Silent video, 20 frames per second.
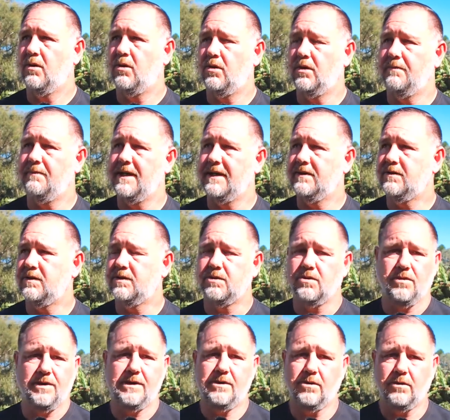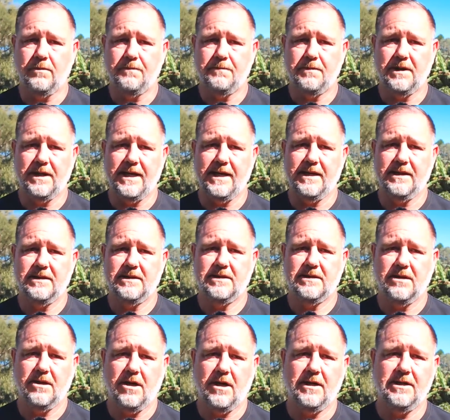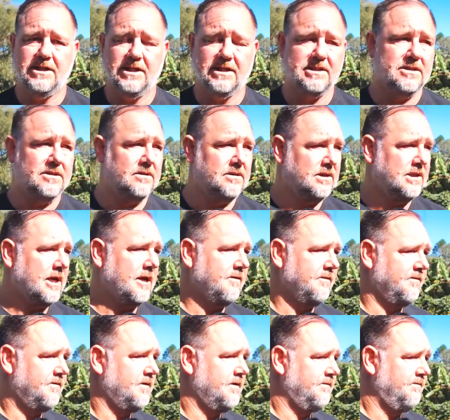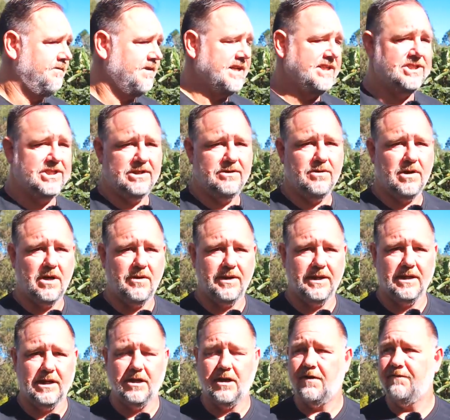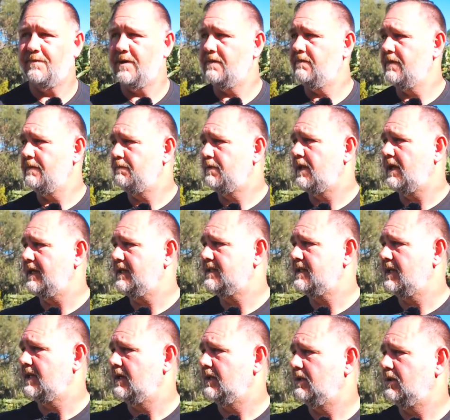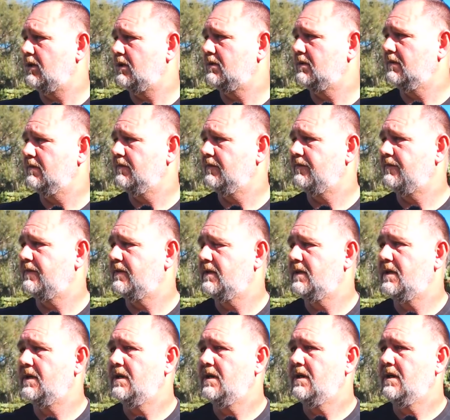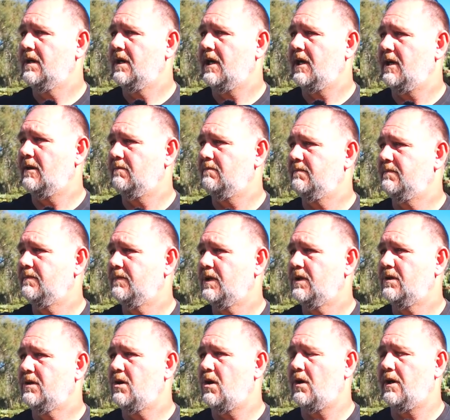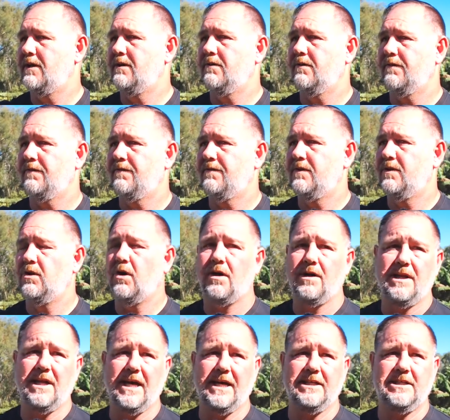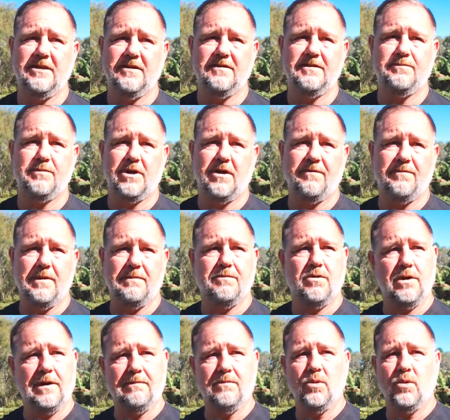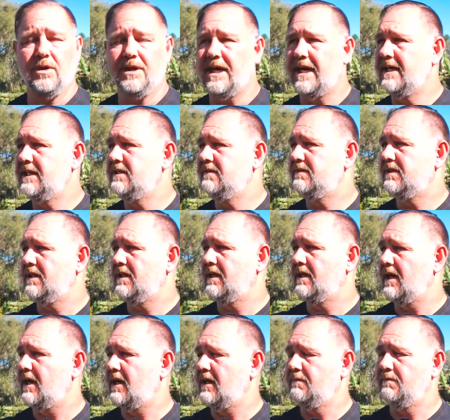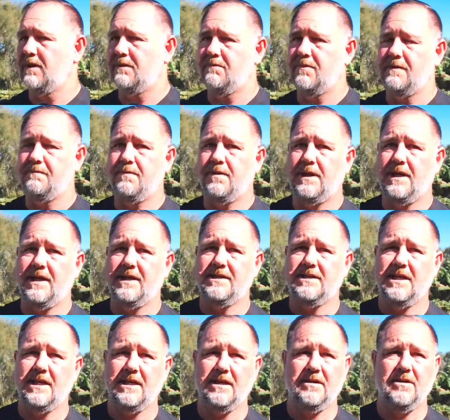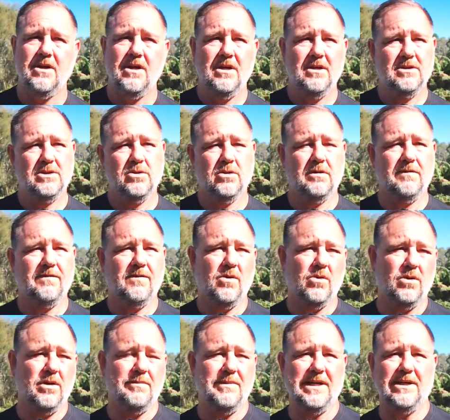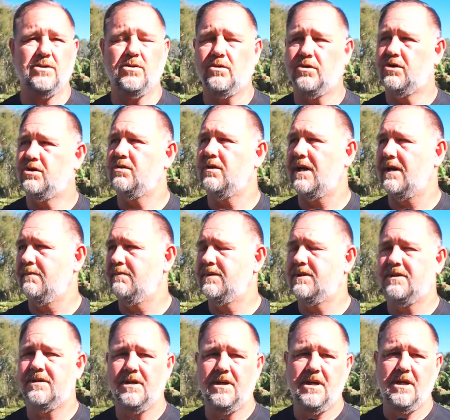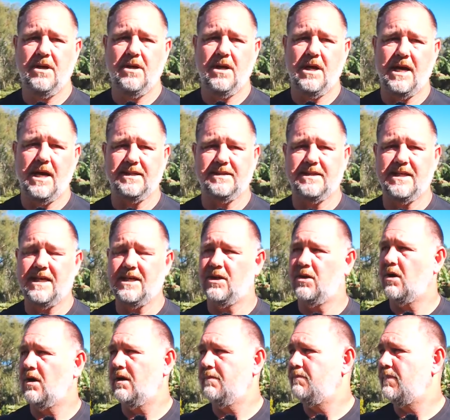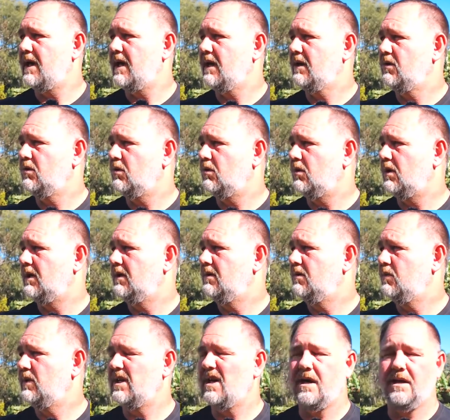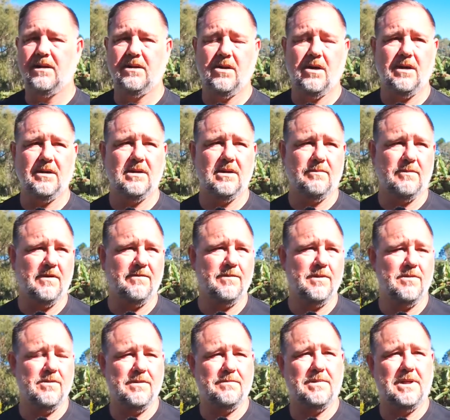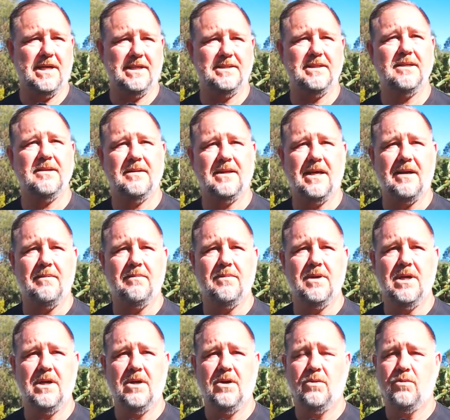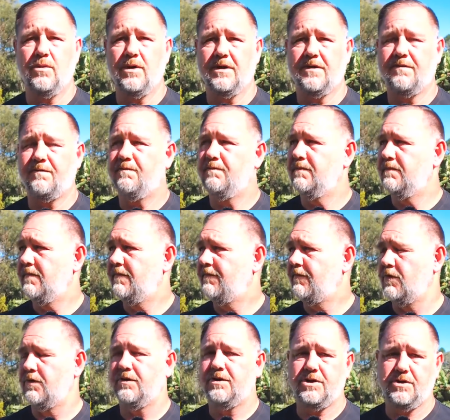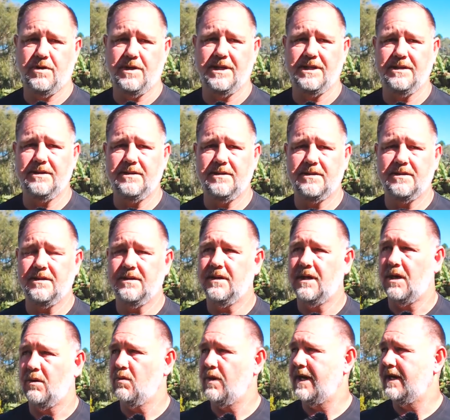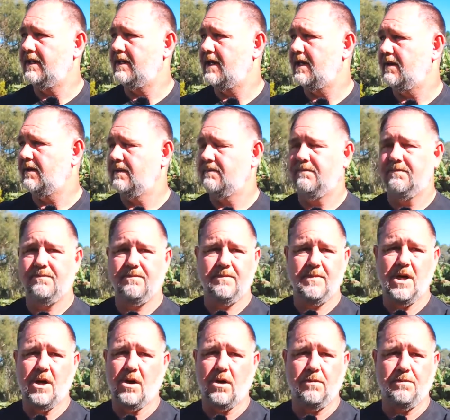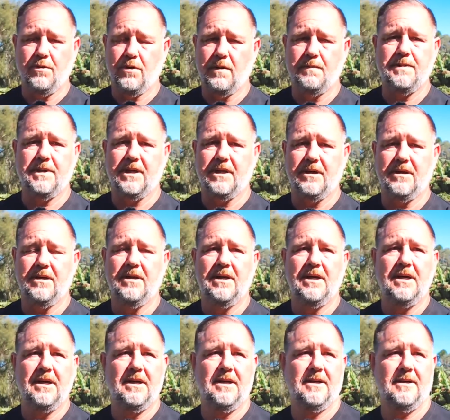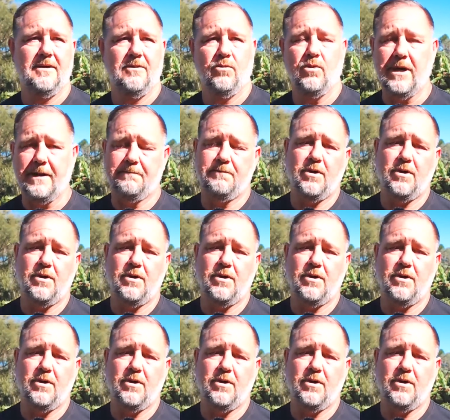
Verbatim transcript: ornamentals or indoor plants. I just love veggie growing, and I've been replacing a lot of kind of not natives, but I've been putting more natives in the garden, but replacing sort of ornamental shrubs as they die back or we don't like them. I've been replacing them with fruit trees around our whole property where